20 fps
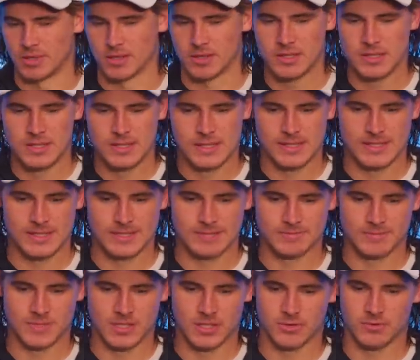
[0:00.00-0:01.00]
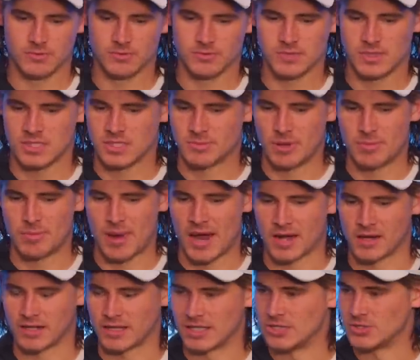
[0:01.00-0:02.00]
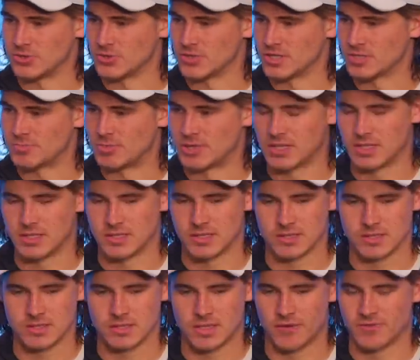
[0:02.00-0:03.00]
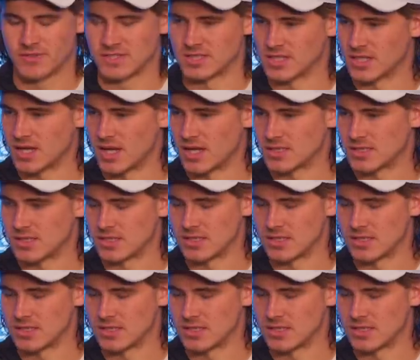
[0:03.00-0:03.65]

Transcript: And, you know, he's been battling injuries, but he's as tough as it gets.